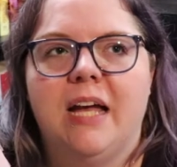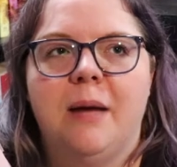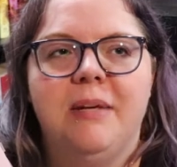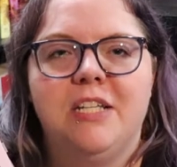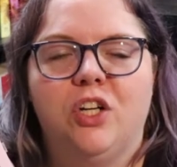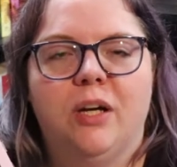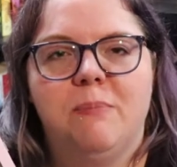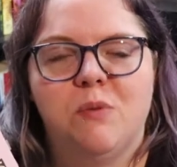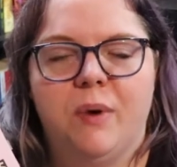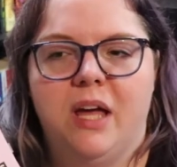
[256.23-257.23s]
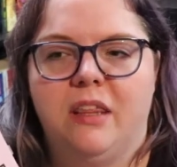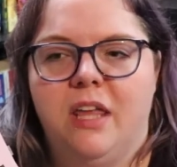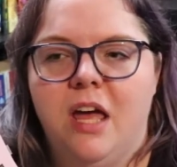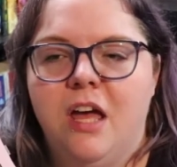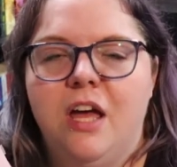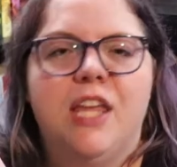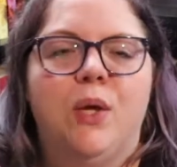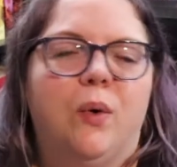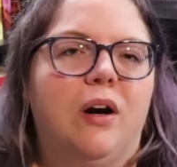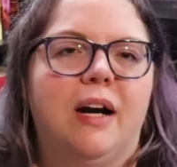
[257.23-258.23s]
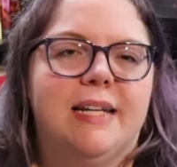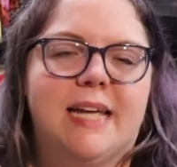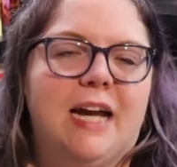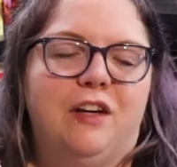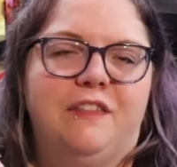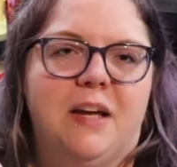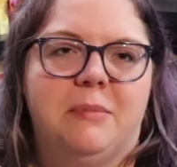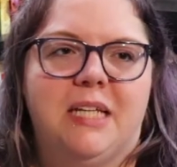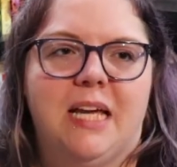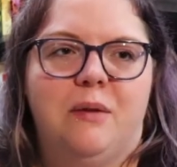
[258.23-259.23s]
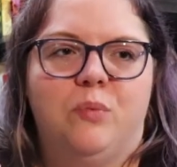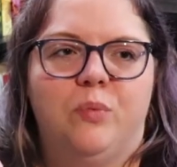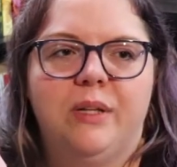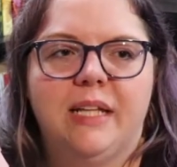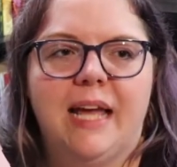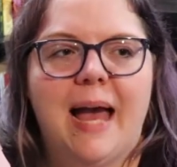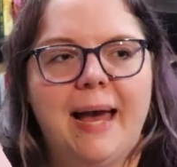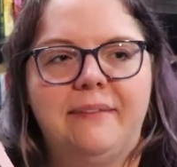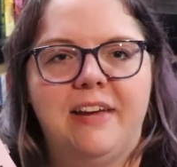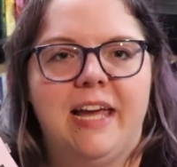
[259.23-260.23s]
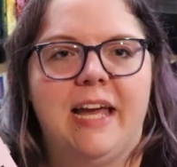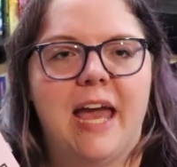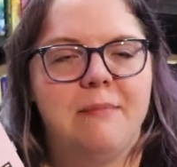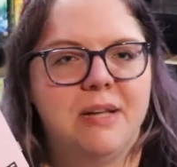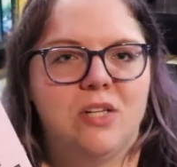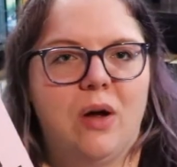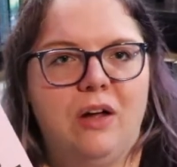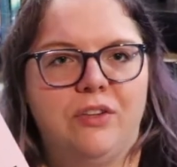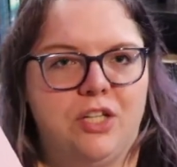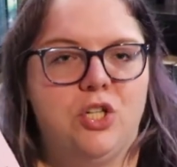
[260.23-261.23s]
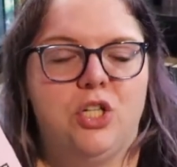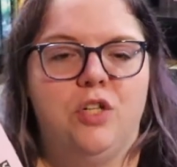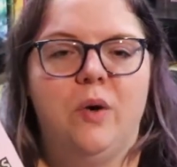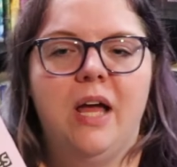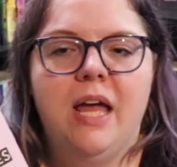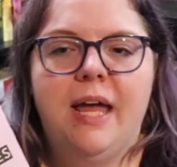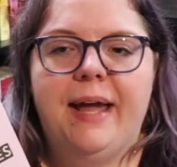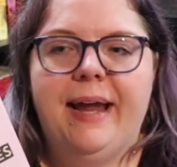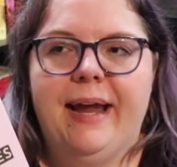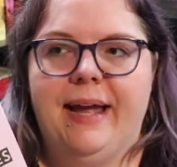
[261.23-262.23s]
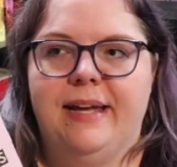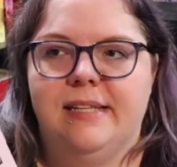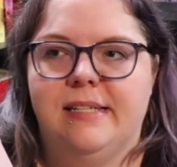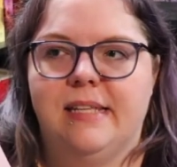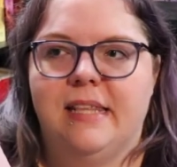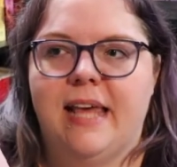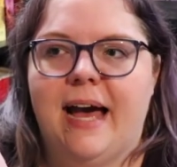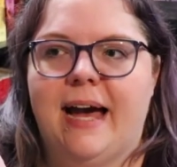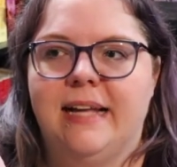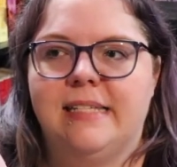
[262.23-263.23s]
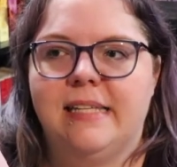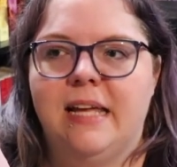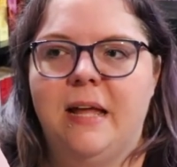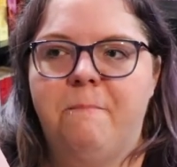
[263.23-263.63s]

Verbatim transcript: coming to grips with your entire family really having a mental health issue and that